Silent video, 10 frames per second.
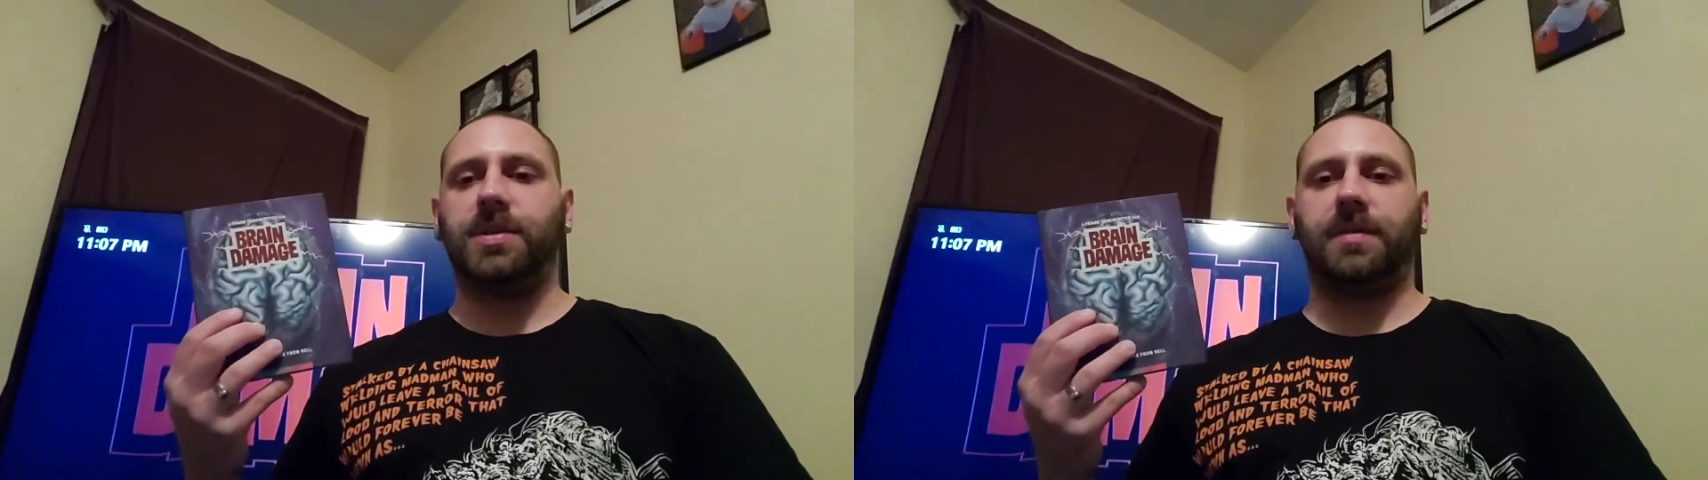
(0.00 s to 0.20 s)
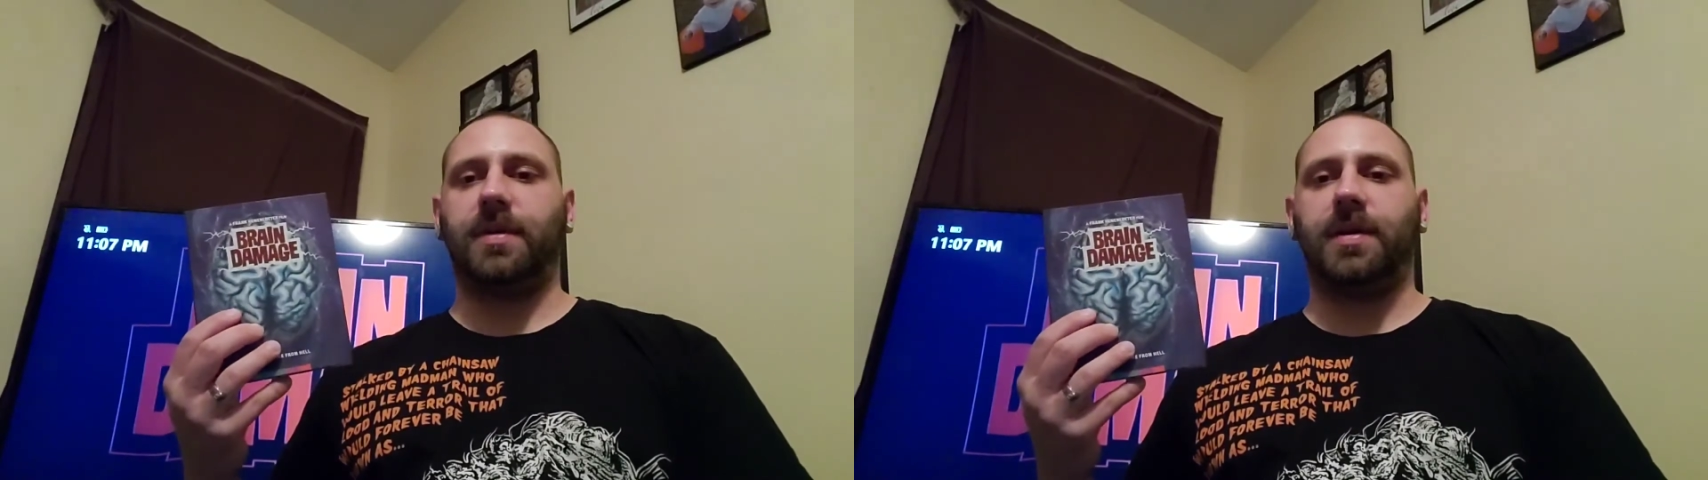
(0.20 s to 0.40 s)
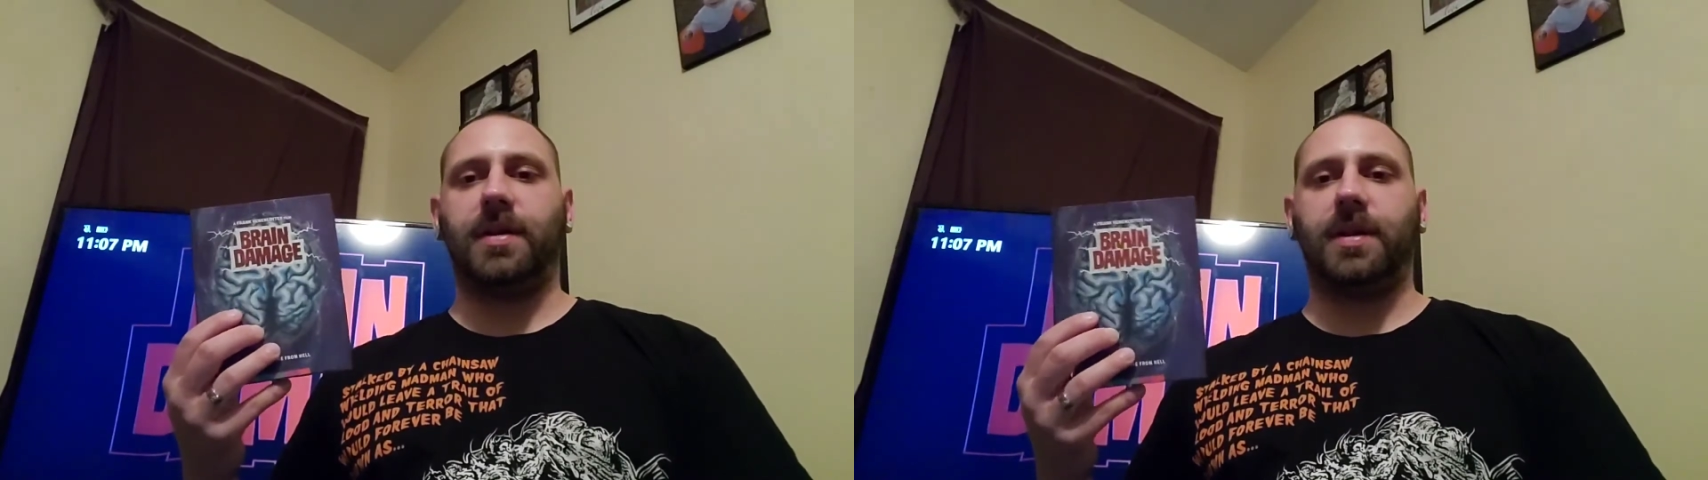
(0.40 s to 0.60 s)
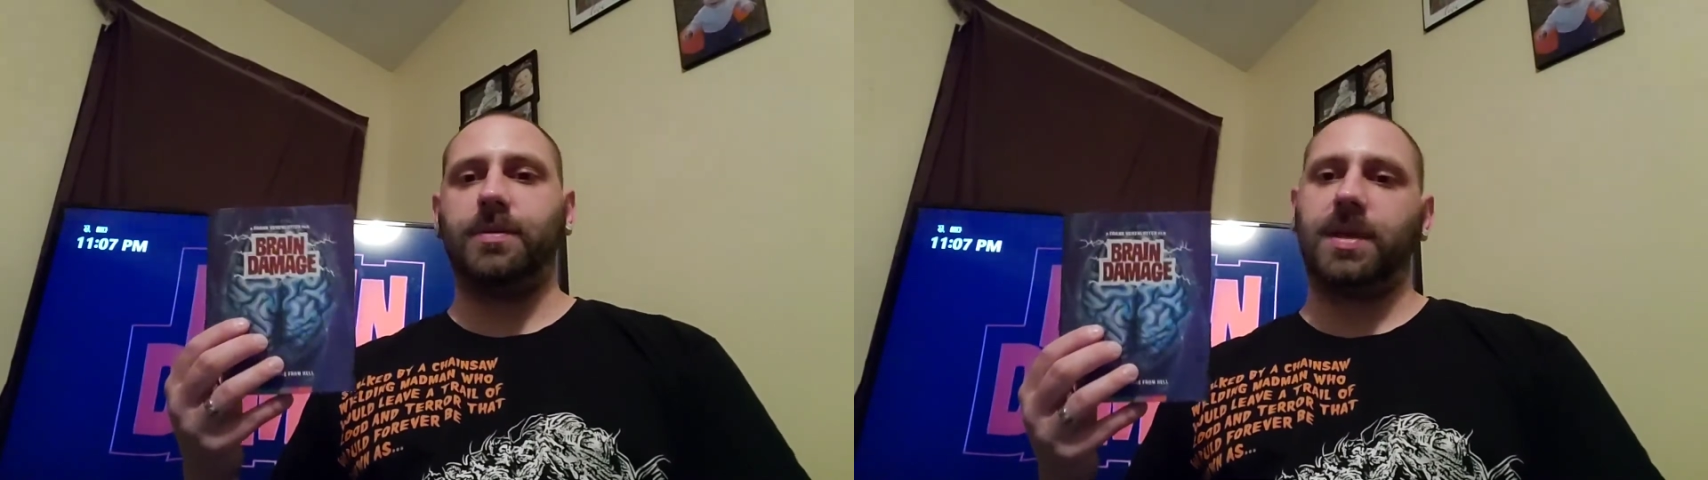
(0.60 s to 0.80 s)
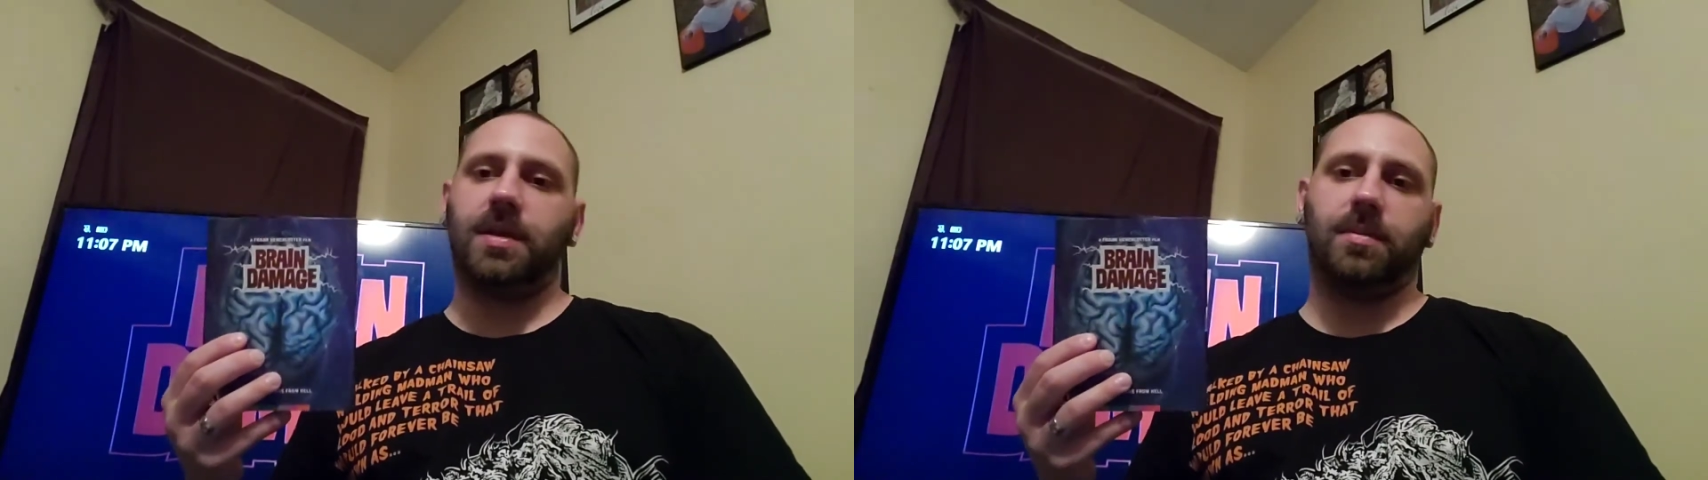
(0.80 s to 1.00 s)
I found out that it
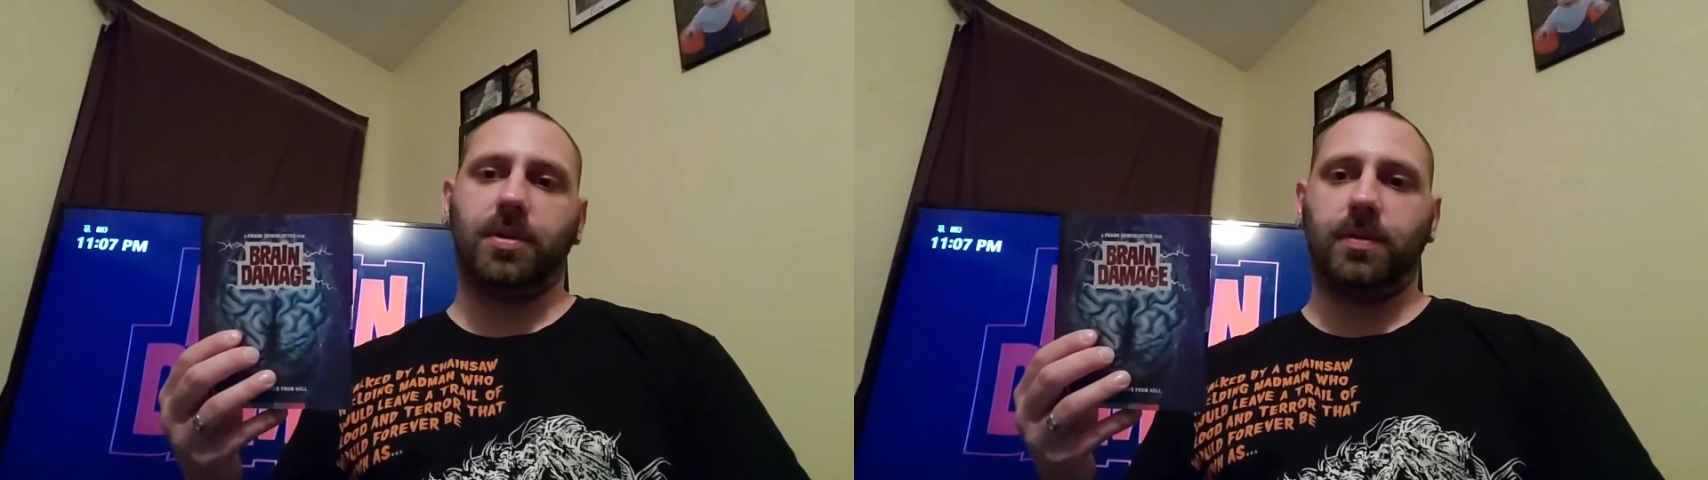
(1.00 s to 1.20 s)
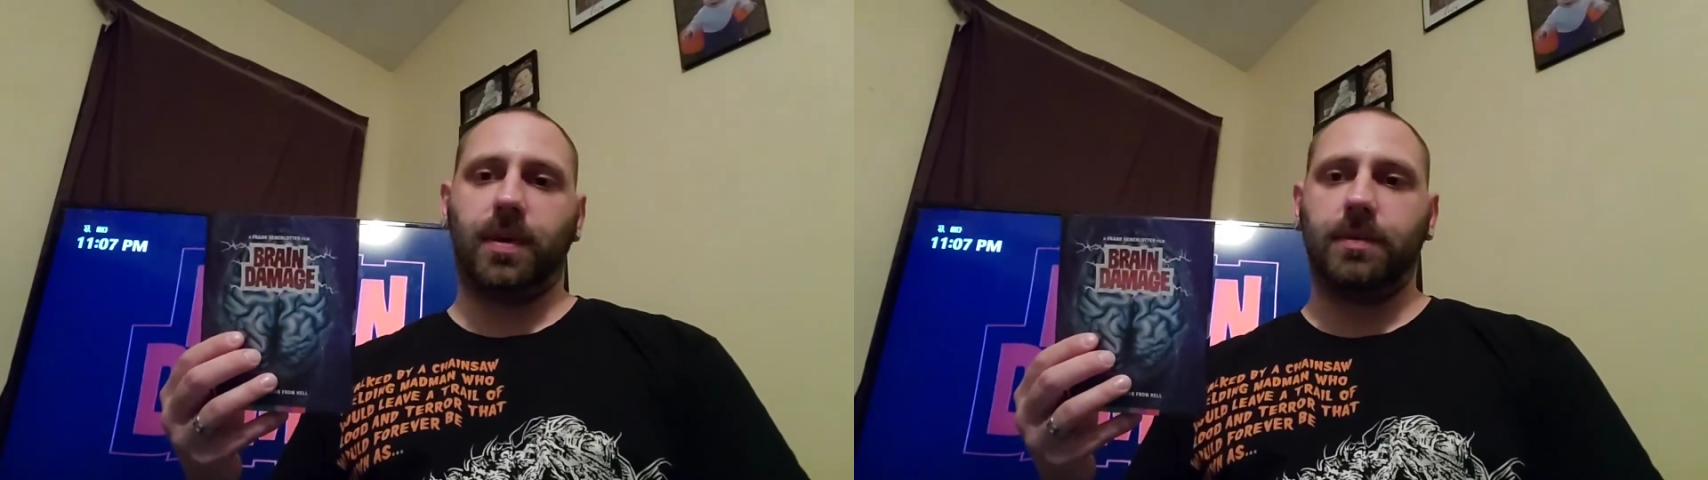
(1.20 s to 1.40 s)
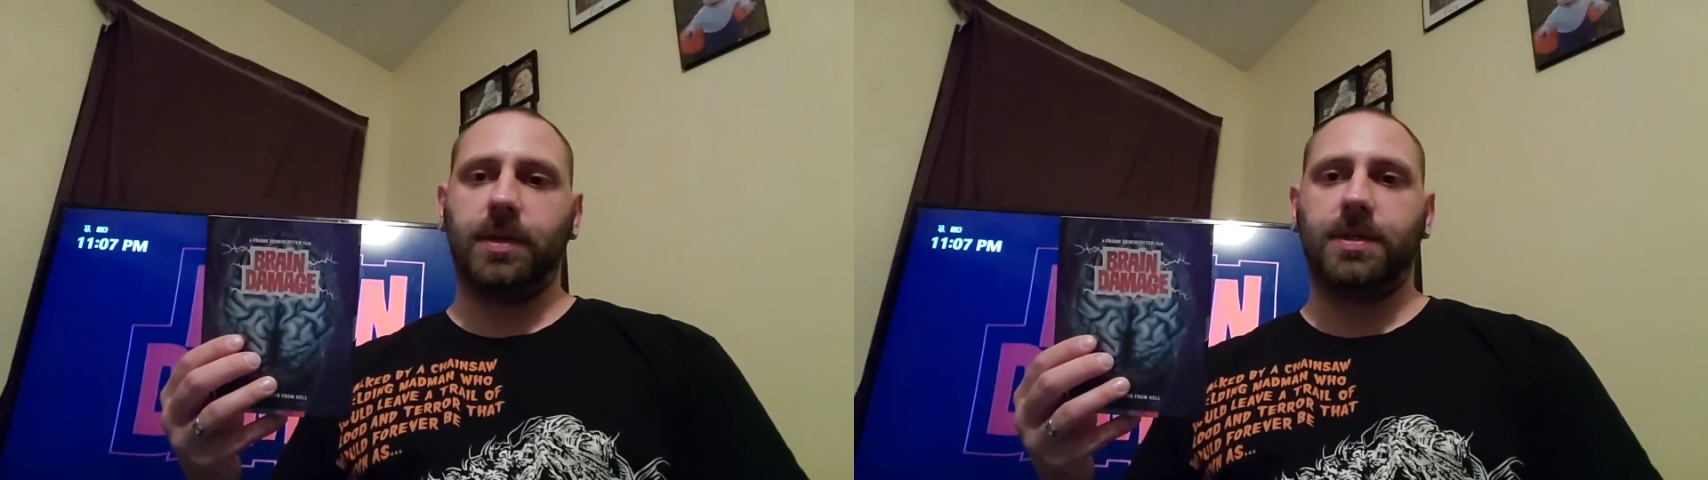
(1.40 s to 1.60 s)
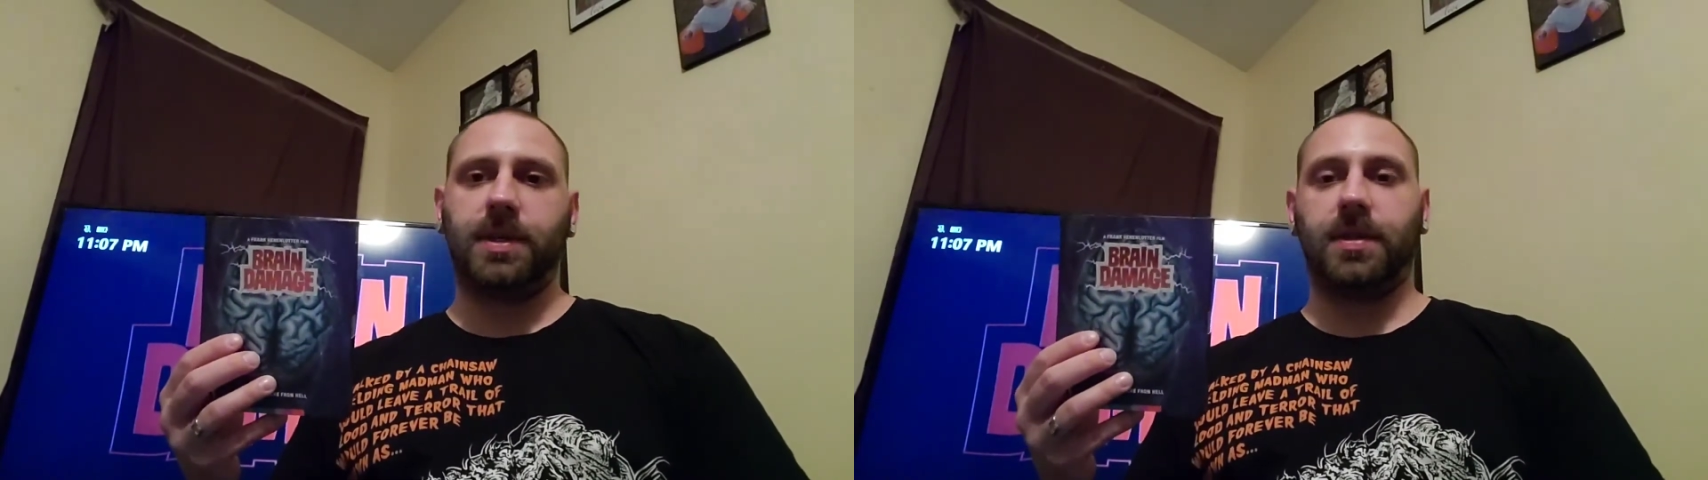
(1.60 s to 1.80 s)
was getting a Blu-ray release,